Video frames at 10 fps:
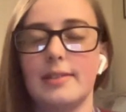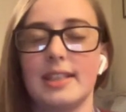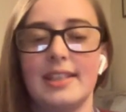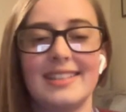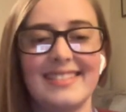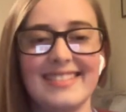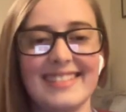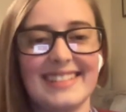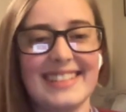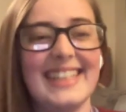
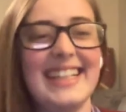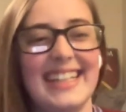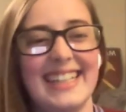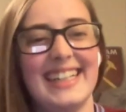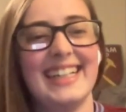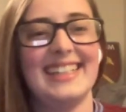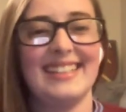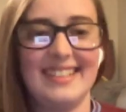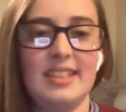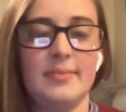
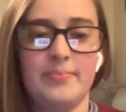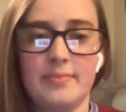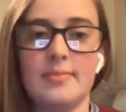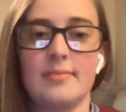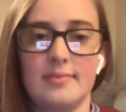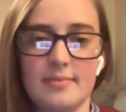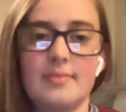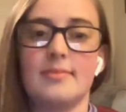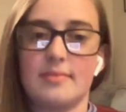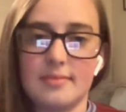
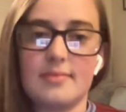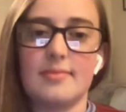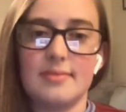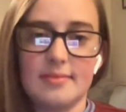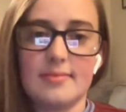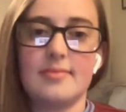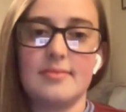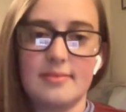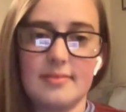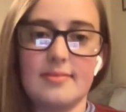
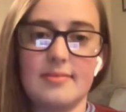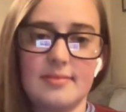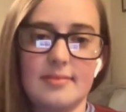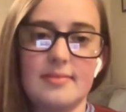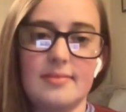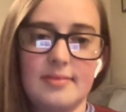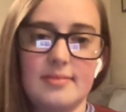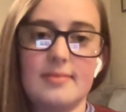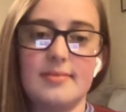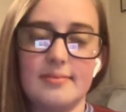
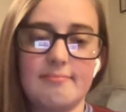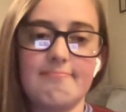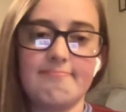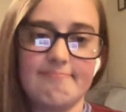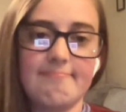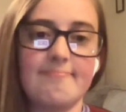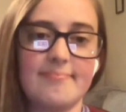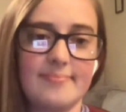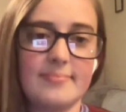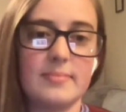
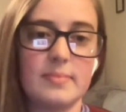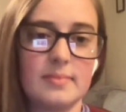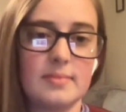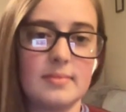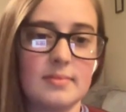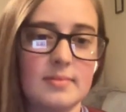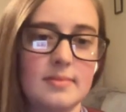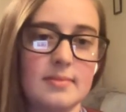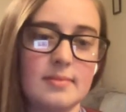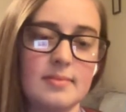
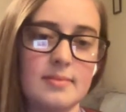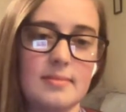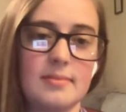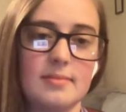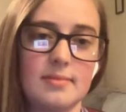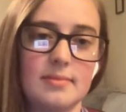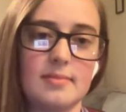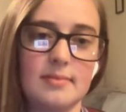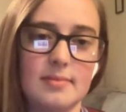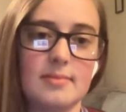The person shown says nothing.